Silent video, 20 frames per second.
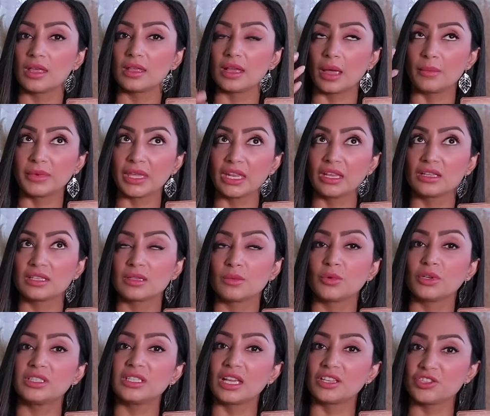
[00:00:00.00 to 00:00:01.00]
I'm getting
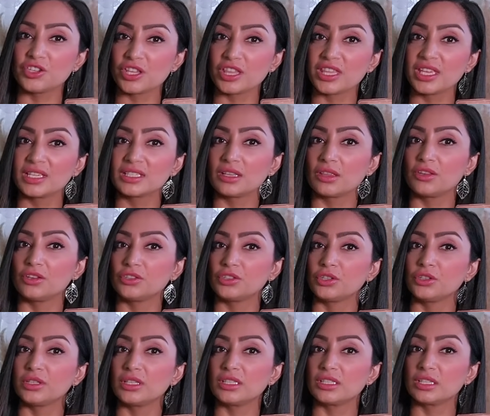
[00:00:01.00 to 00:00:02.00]
someone touching things and they're
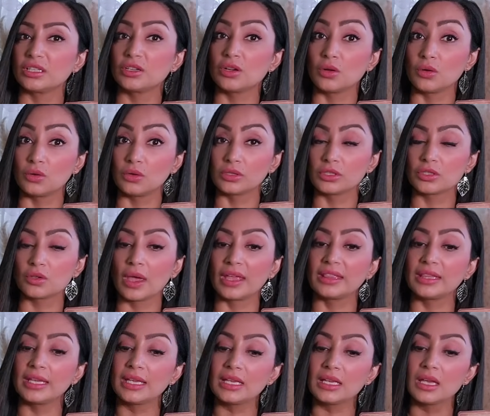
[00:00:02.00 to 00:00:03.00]
turning to gold. So I
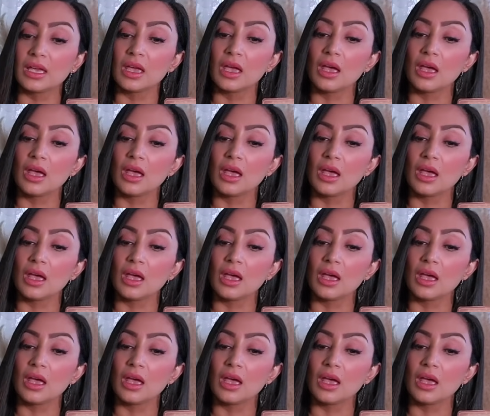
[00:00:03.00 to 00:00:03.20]
think